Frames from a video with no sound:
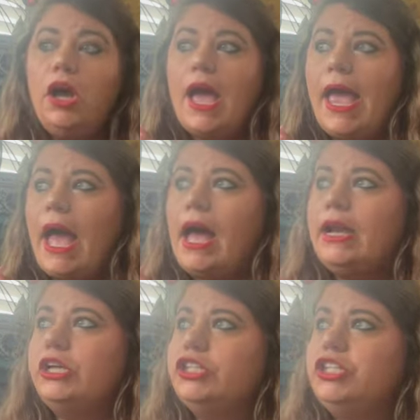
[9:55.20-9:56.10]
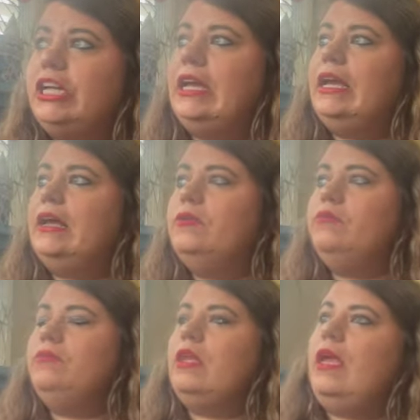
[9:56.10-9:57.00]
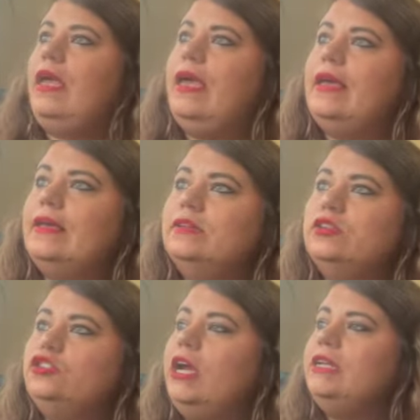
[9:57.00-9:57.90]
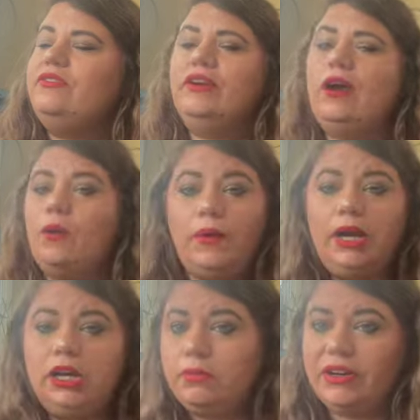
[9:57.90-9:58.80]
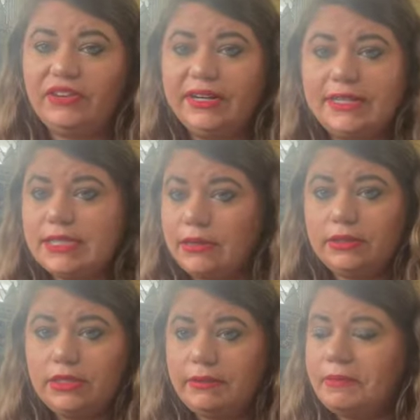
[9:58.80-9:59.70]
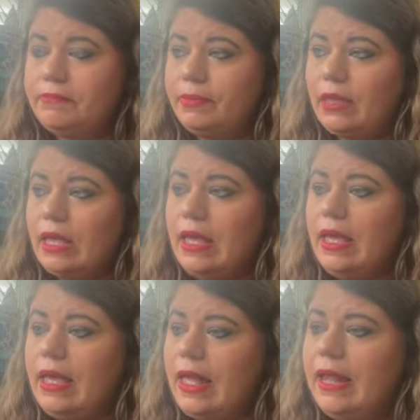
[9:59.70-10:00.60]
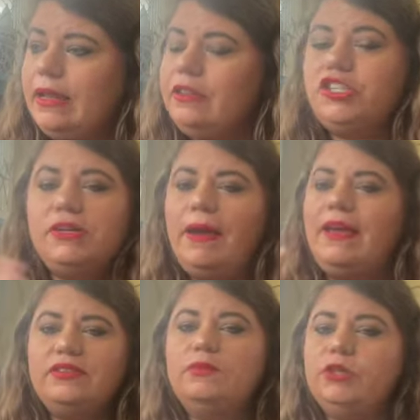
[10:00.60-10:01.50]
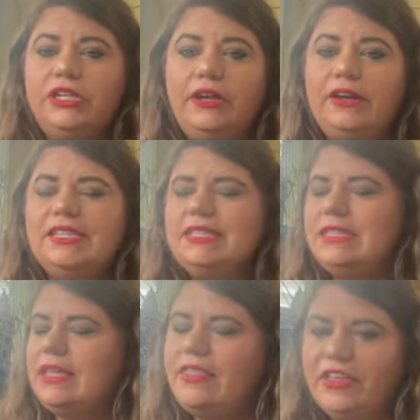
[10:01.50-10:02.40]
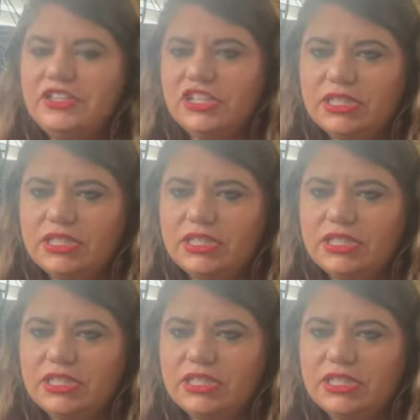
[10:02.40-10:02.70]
and she is trying to figure out what her boyfriend is doing. and she might have some more secrets than she's